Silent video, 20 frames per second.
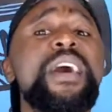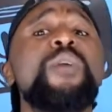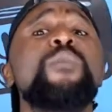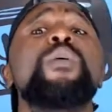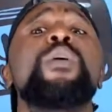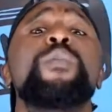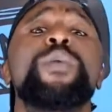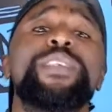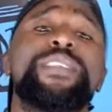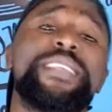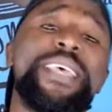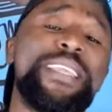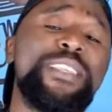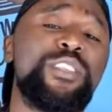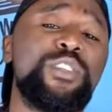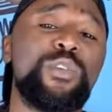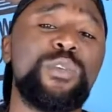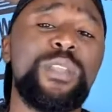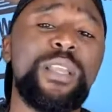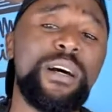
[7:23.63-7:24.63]
Well, we send
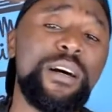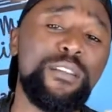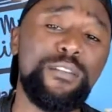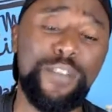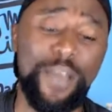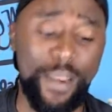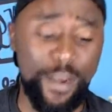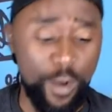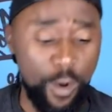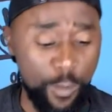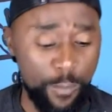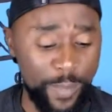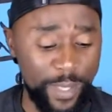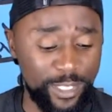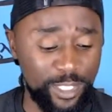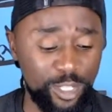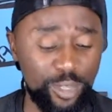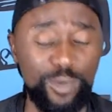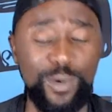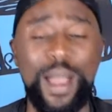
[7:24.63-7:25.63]
you love and hope
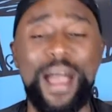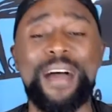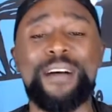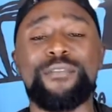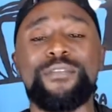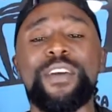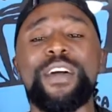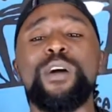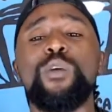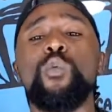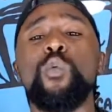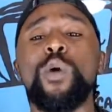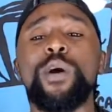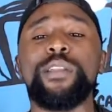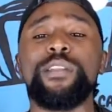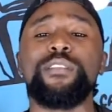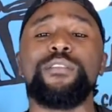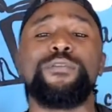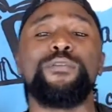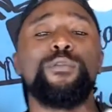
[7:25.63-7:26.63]
that you have a
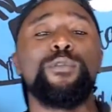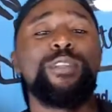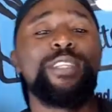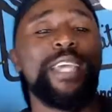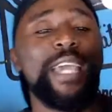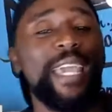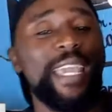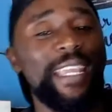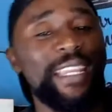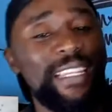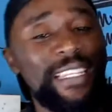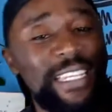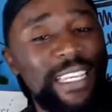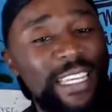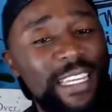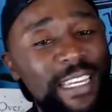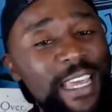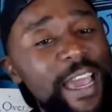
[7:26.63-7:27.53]
wonderful day indeed.